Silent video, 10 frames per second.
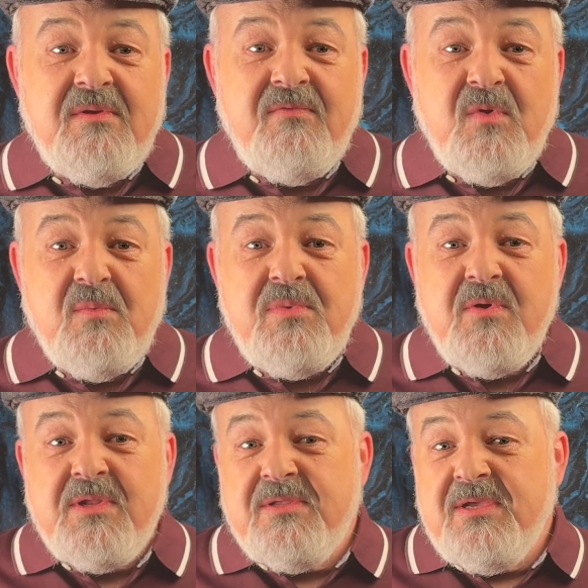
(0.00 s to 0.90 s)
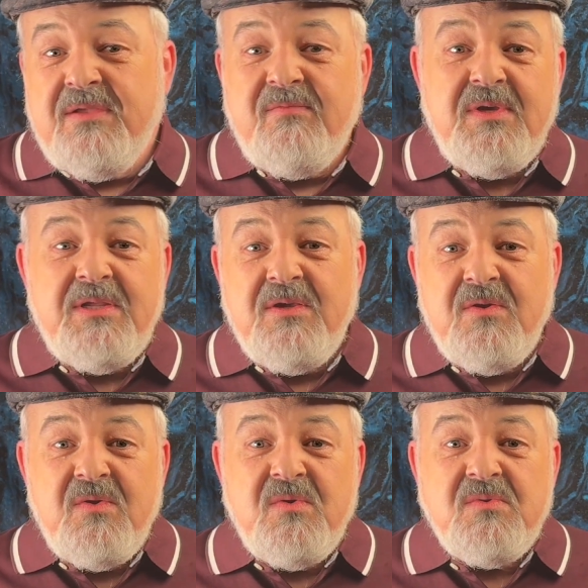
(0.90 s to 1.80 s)
If you imported 10
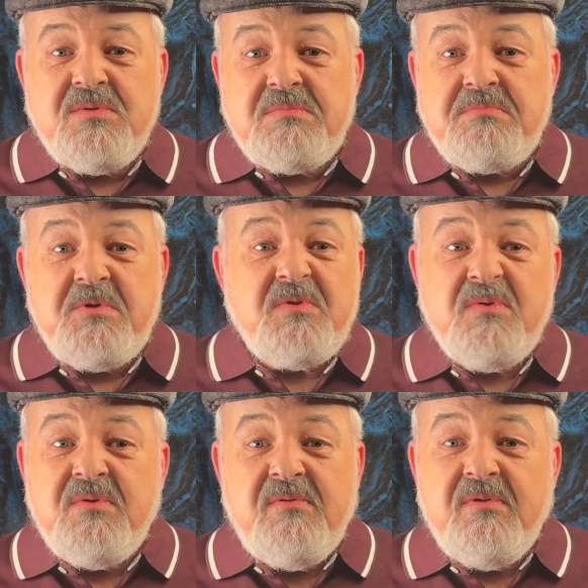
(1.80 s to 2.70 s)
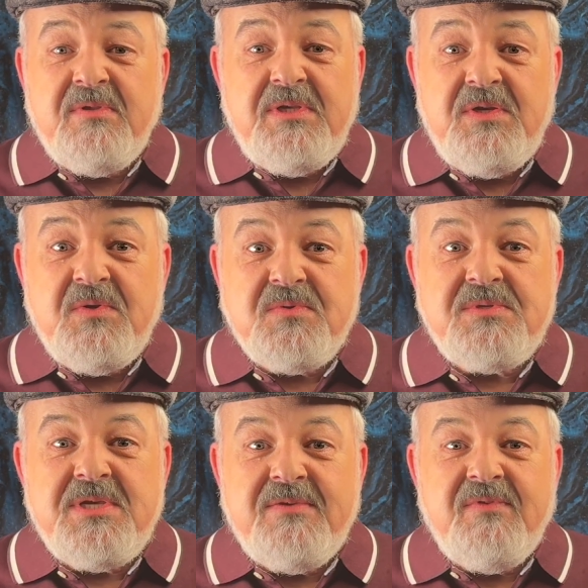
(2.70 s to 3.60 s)
videos, your tutor only knows
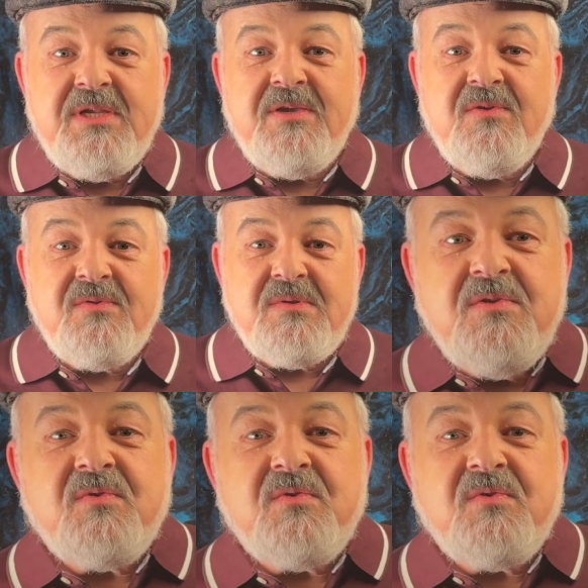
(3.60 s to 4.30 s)
10 videos.